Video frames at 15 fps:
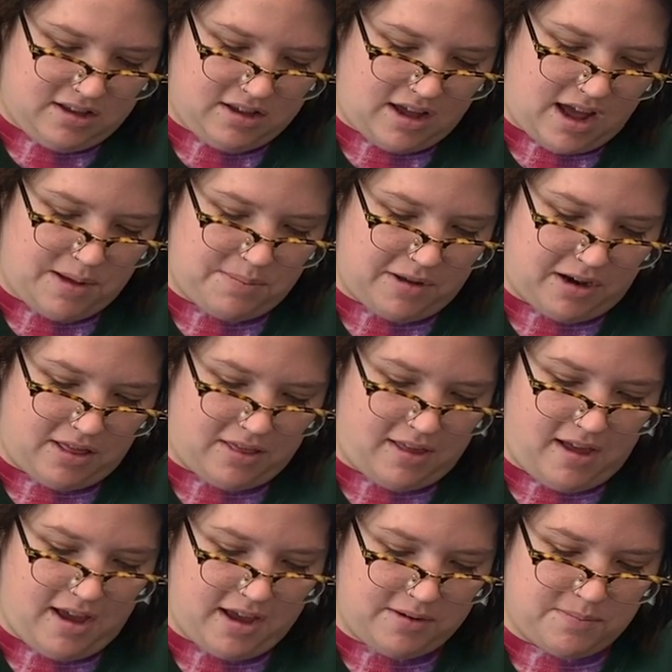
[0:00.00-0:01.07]
I put a
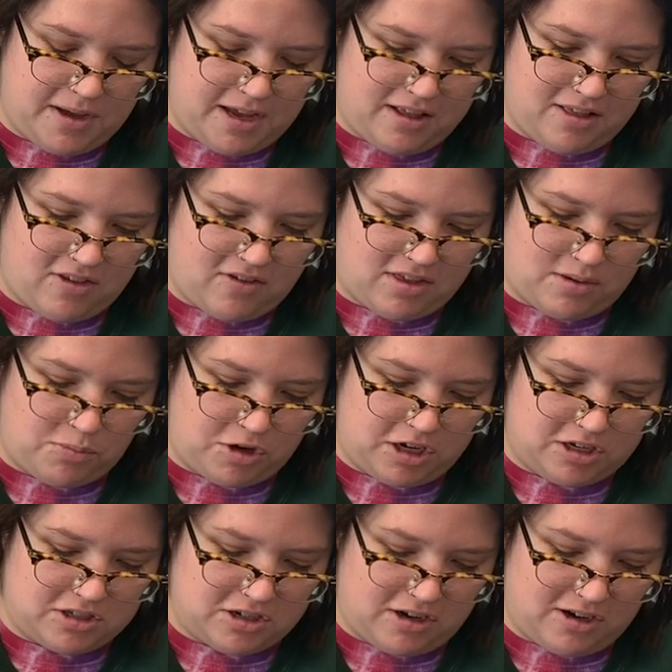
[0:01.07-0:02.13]
lot in mine, so it's a pretty
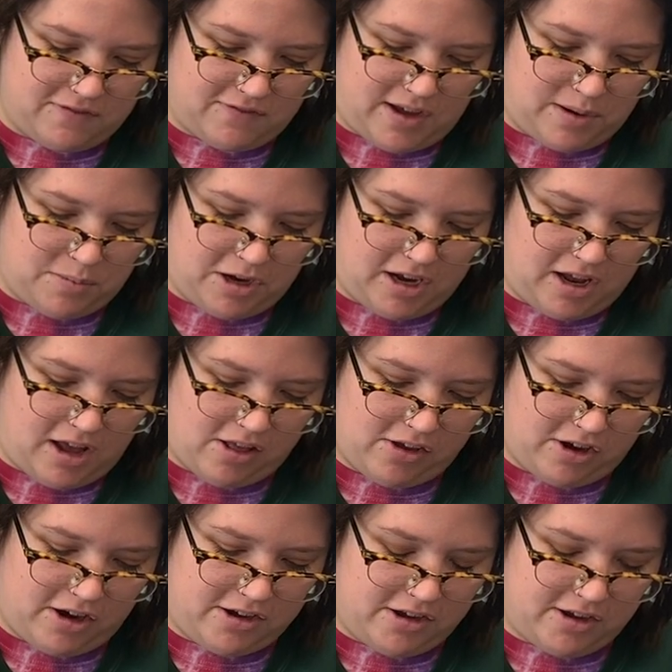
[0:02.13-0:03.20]
dark, vibrant
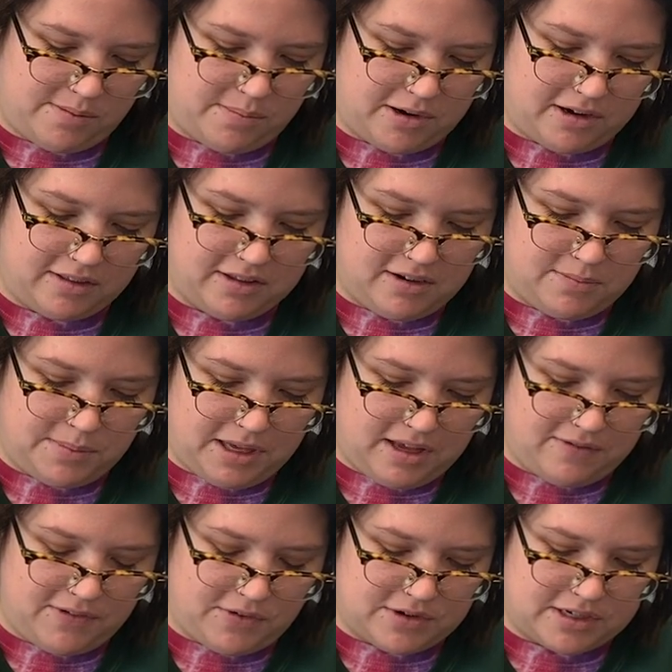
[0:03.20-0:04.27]
color. You could put a little bit
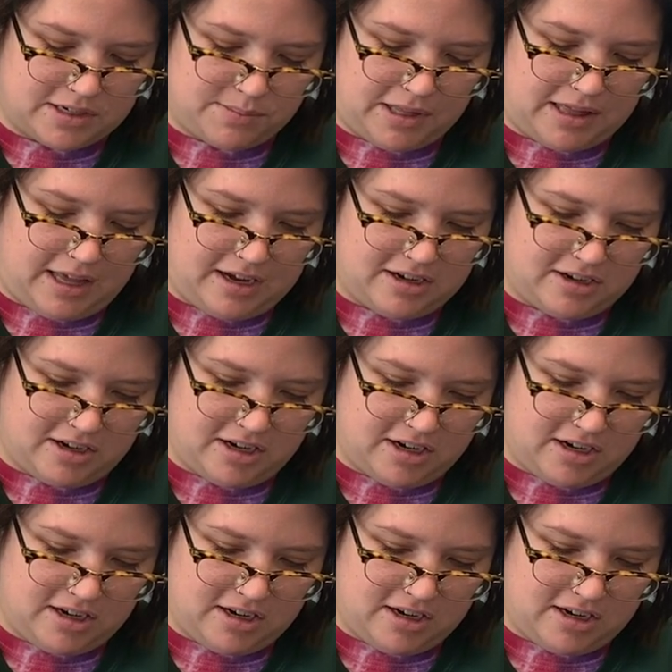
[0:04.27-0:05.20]
if you want it to be lighter,